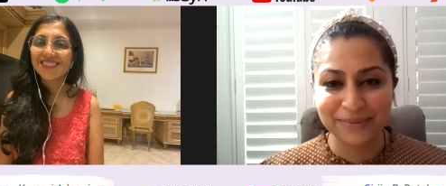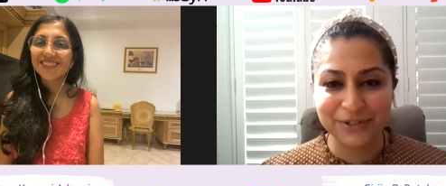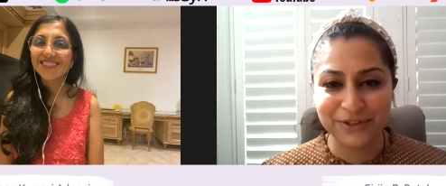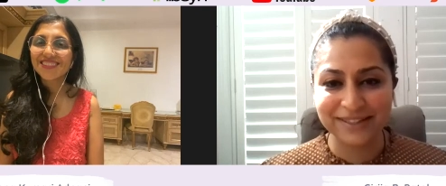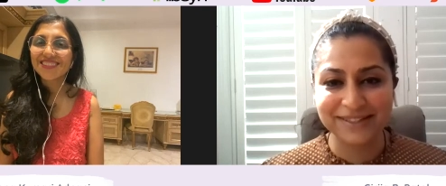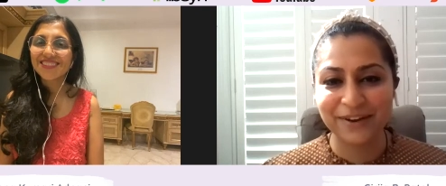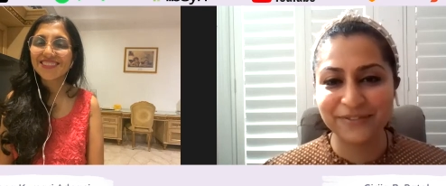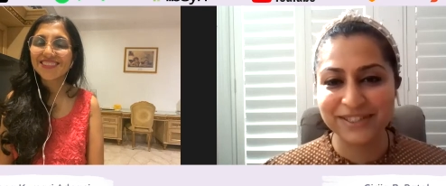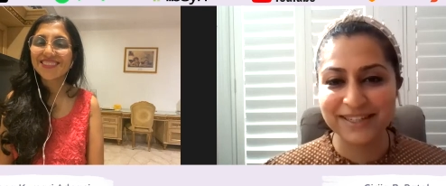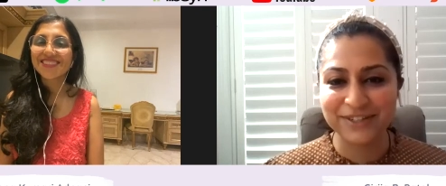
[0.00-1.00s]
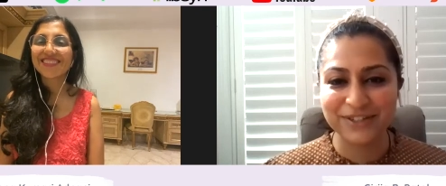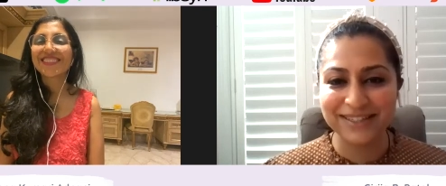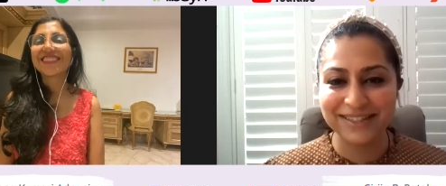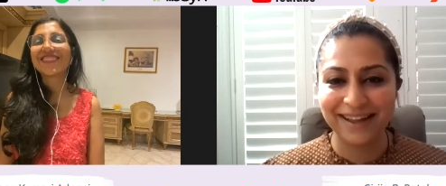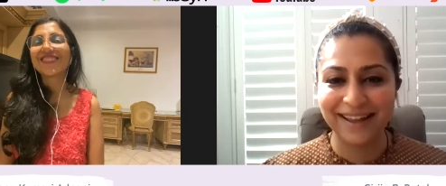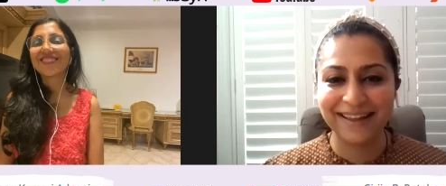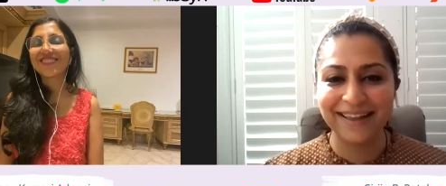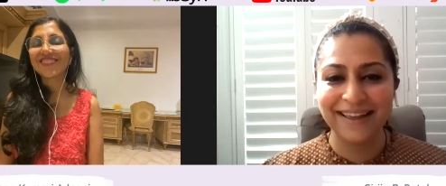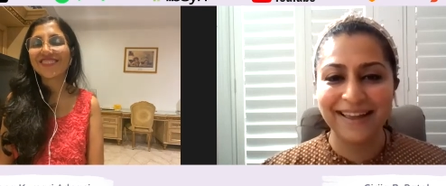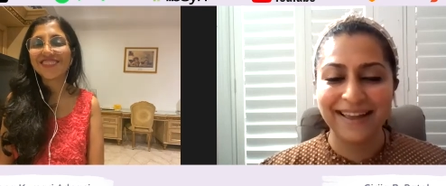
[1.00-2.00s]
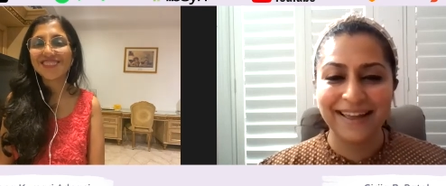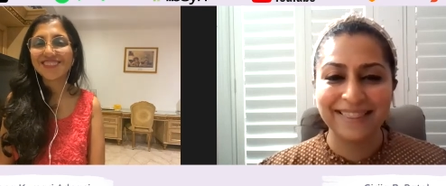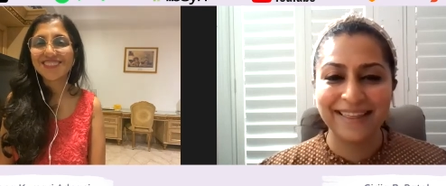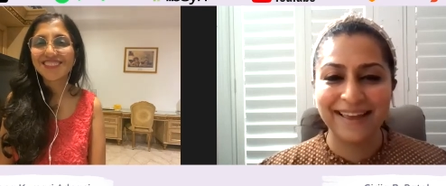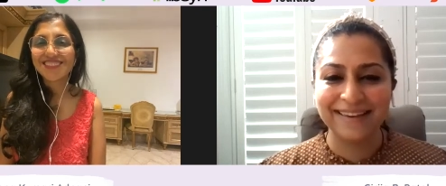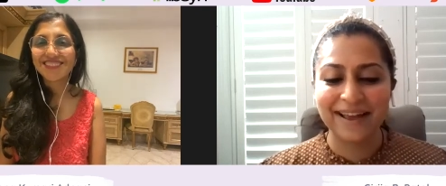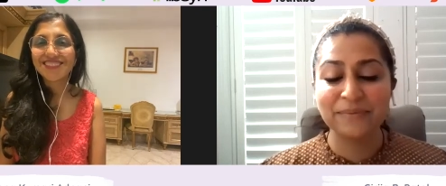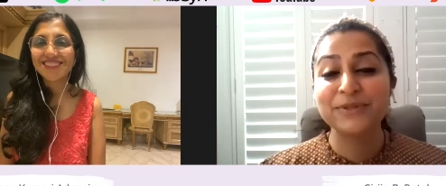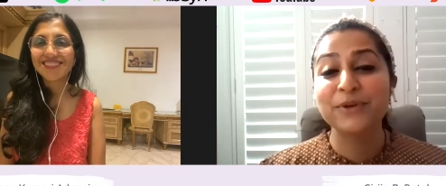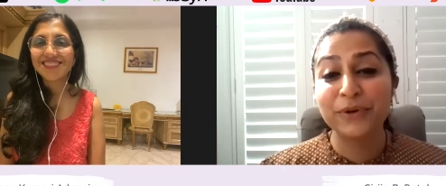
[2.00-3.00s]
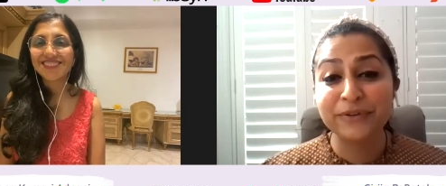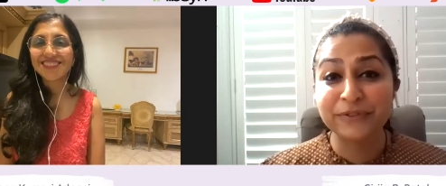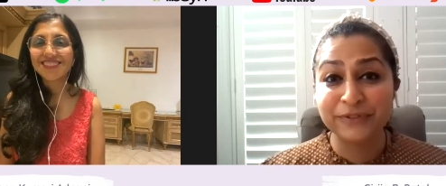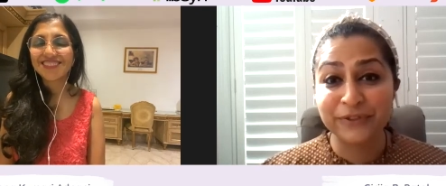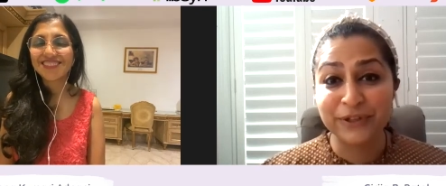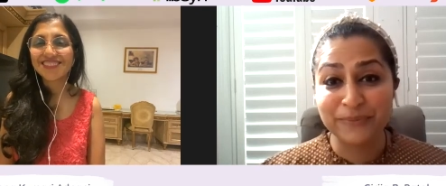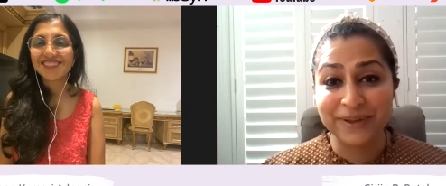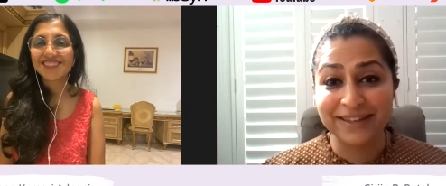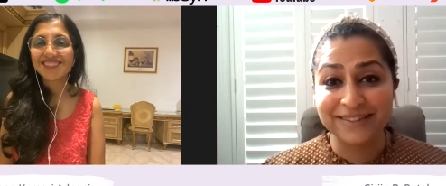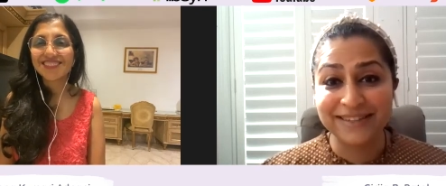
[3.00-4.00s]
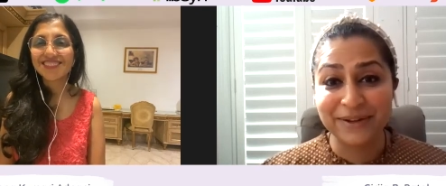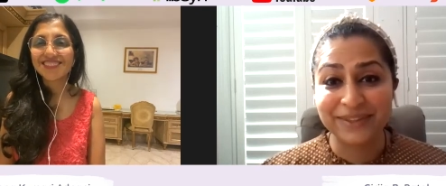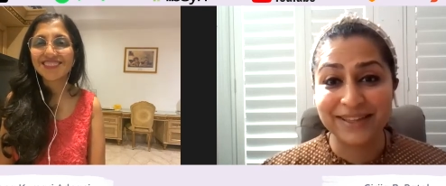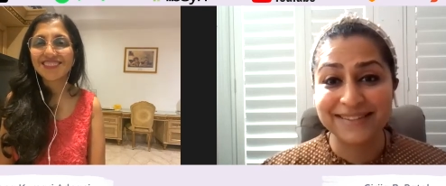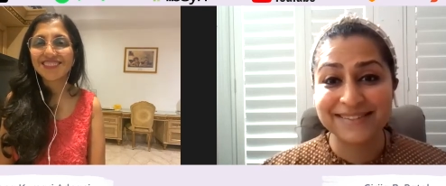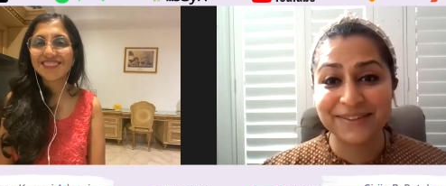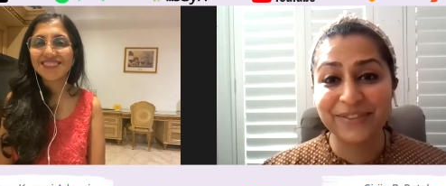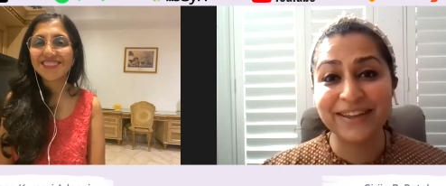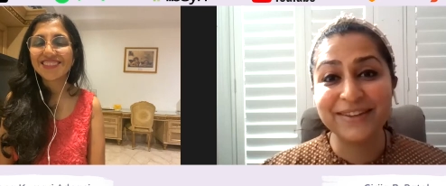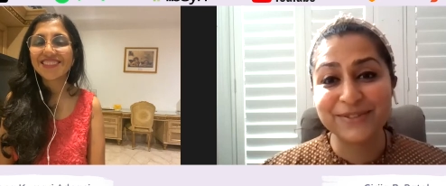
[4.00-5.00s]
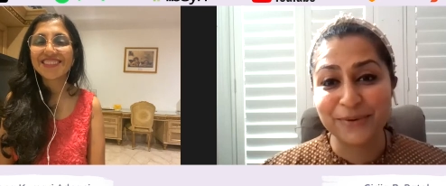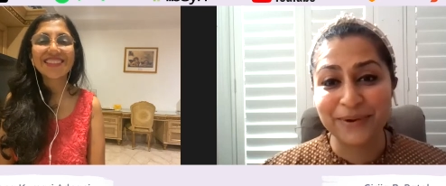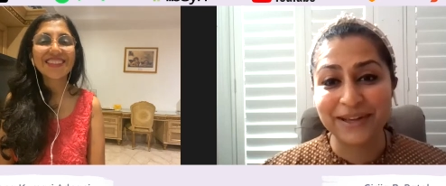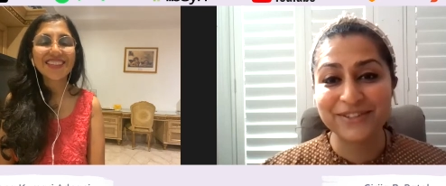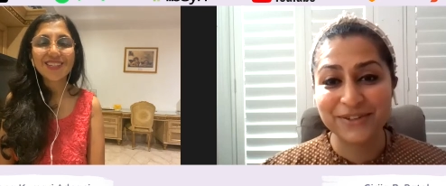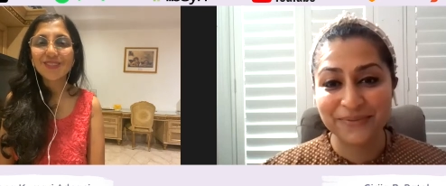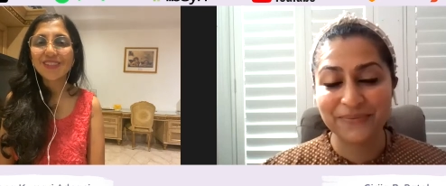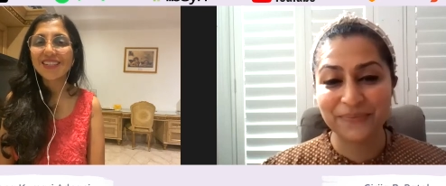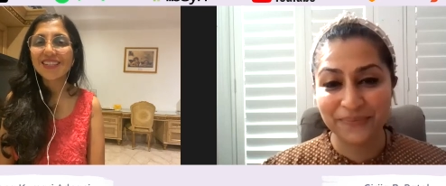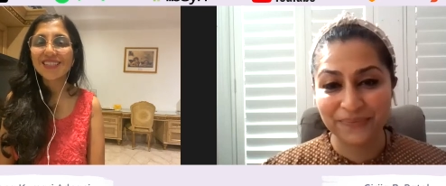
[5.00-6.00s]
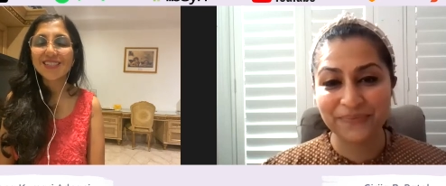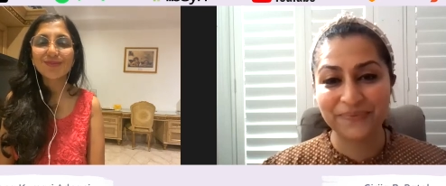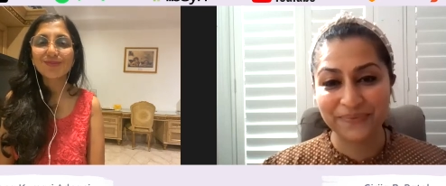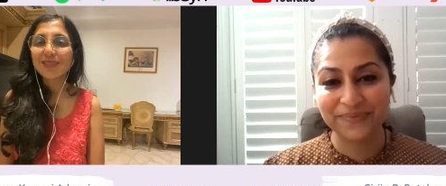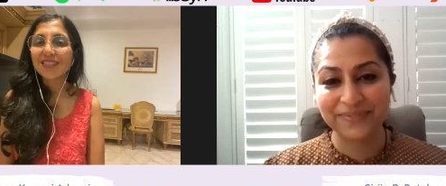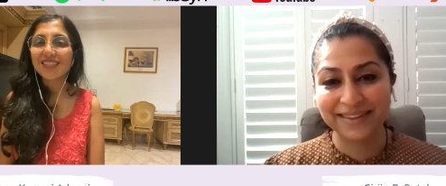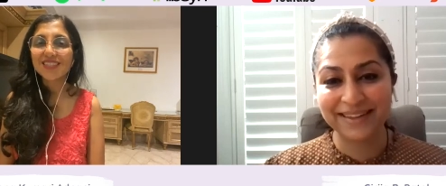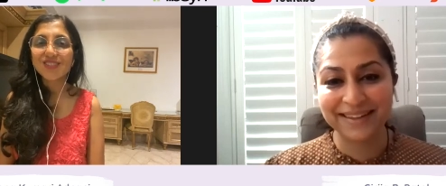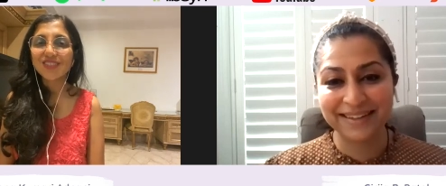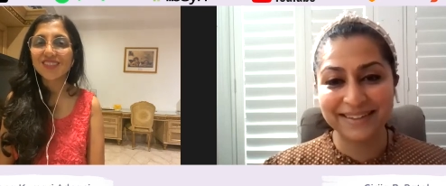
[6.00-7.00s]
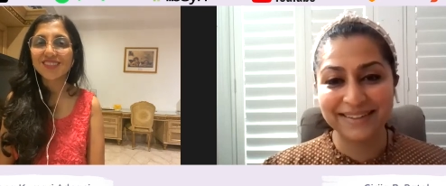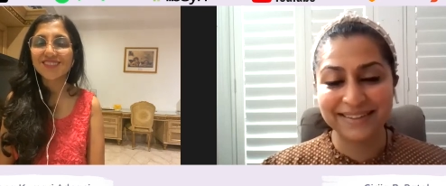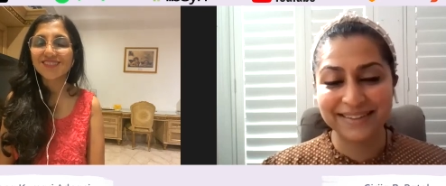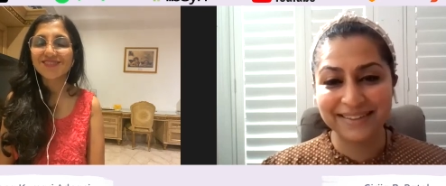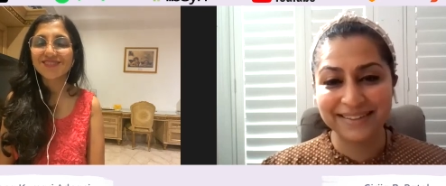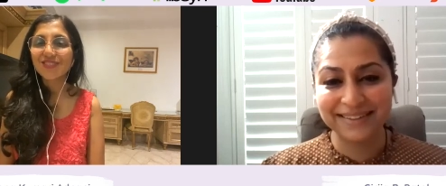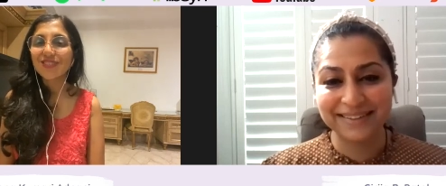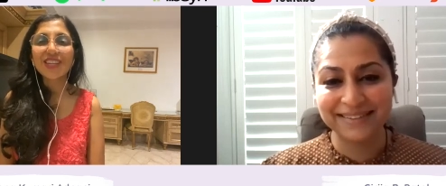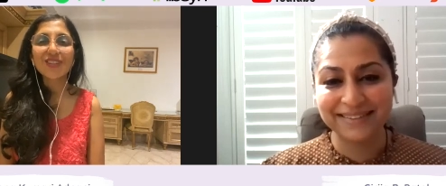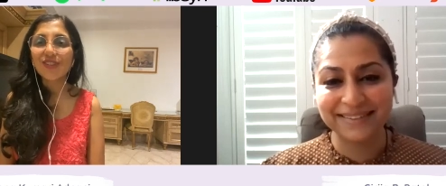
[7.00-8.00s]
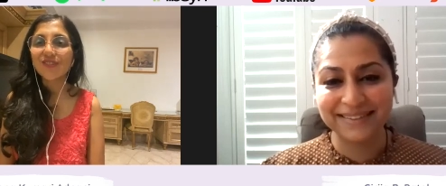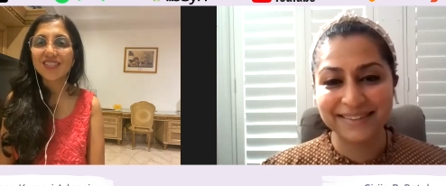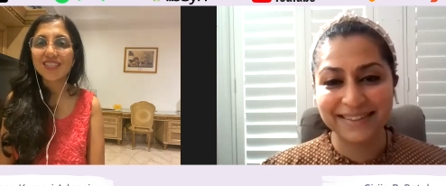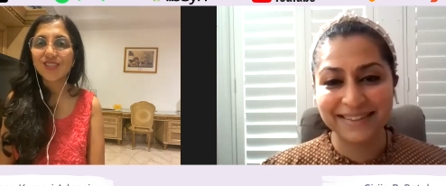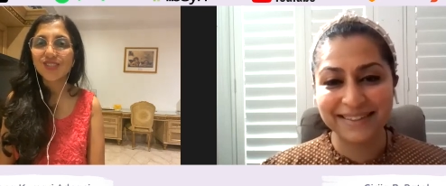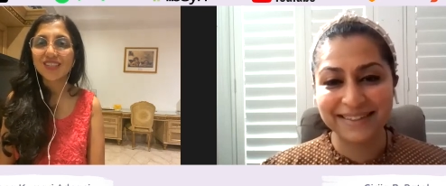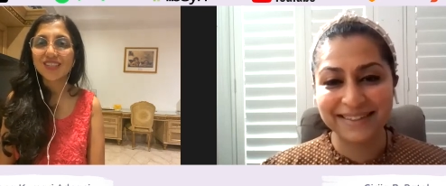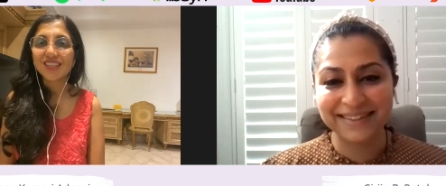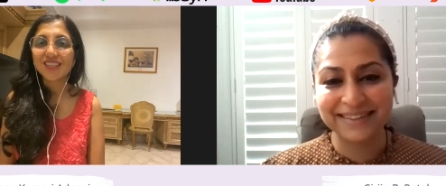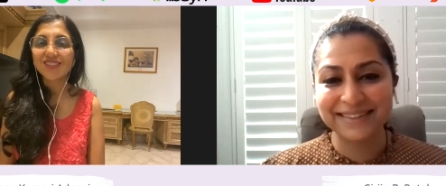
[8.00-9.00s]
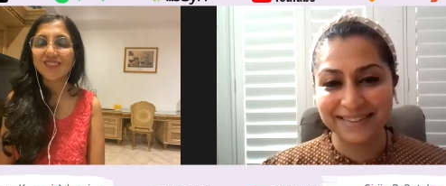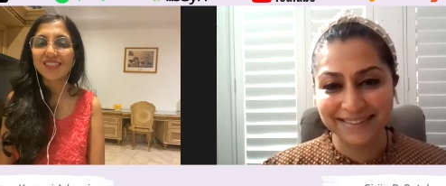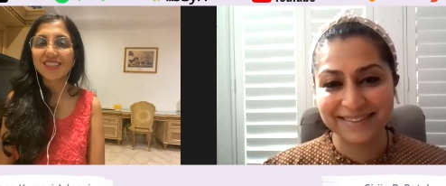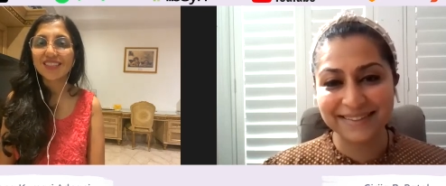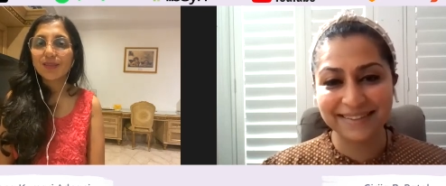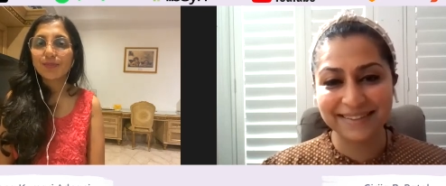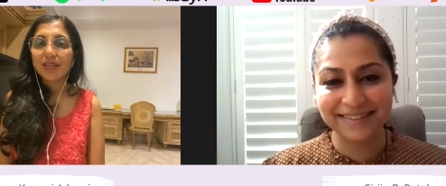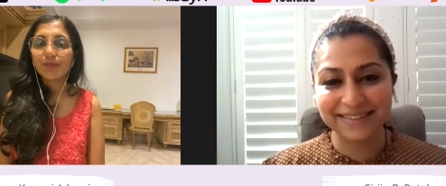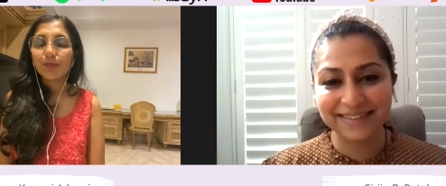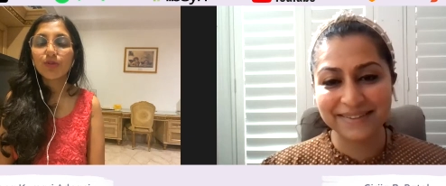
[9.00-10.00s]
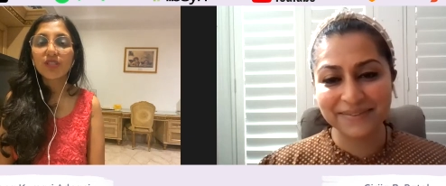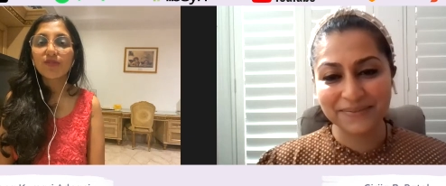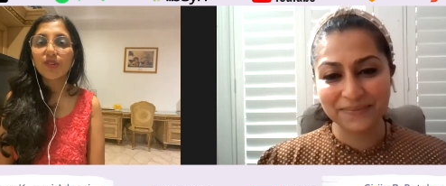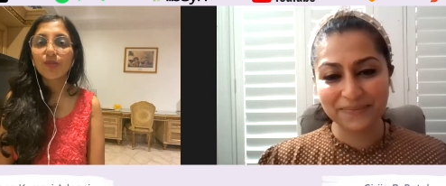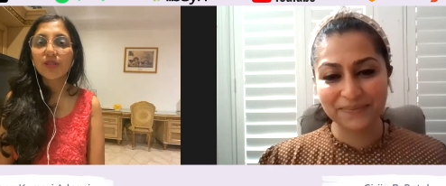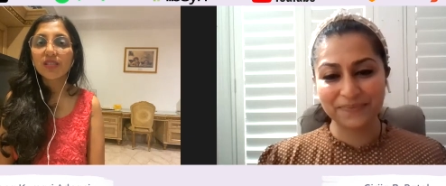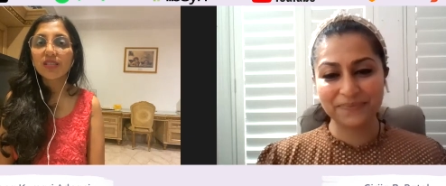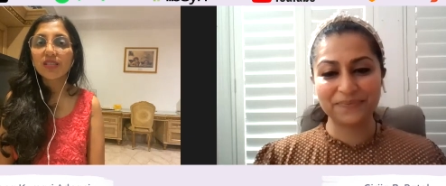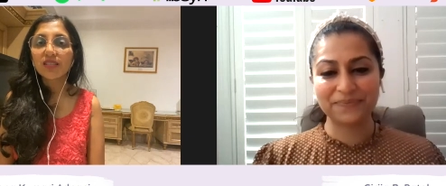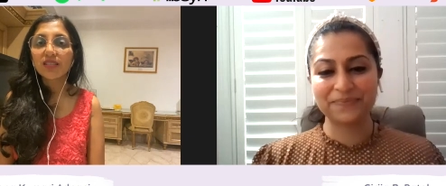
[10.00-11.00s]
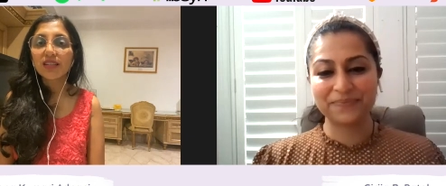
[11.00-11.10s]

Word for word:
Speaker 1: during this conversation today. Wow. That I'm so grateful for you to be here today with us. So thank you so much.
Speaker 2: Likewise, it's been such a great conversation and i really my motive always is i